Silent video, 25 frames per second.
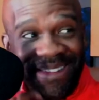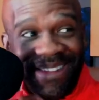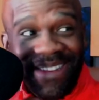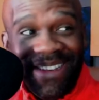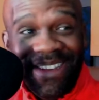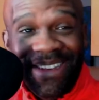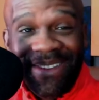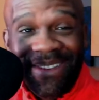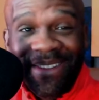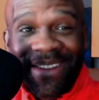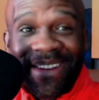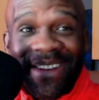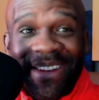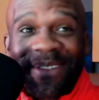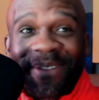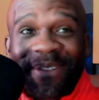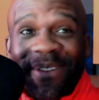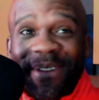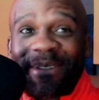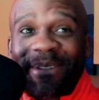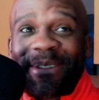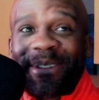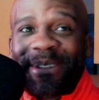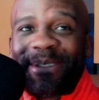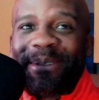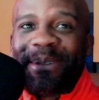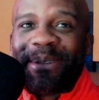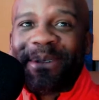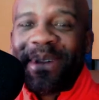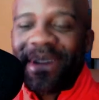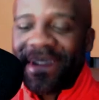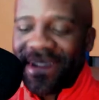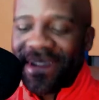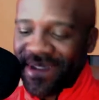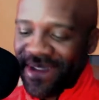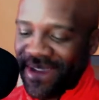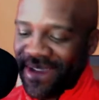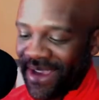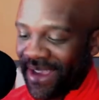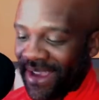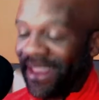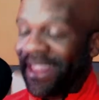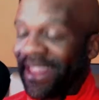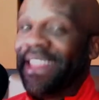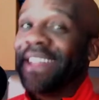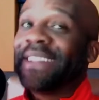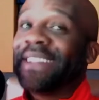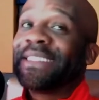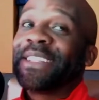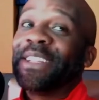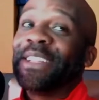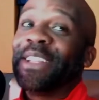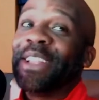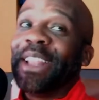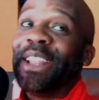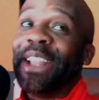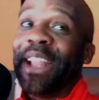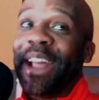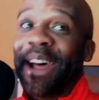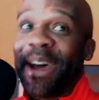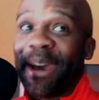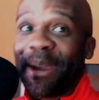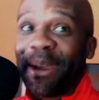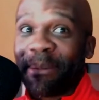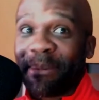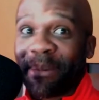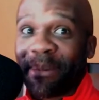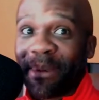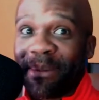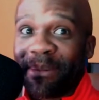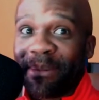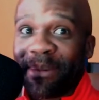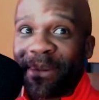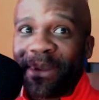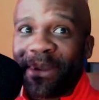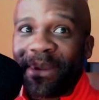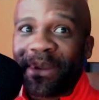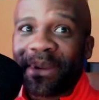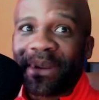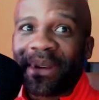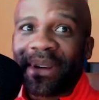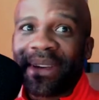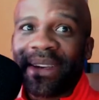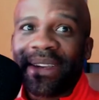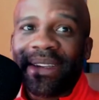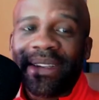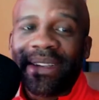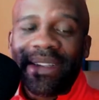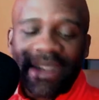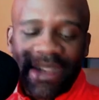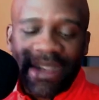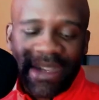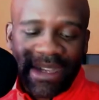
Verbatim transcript: even if it was 20, that's a lot of people, right?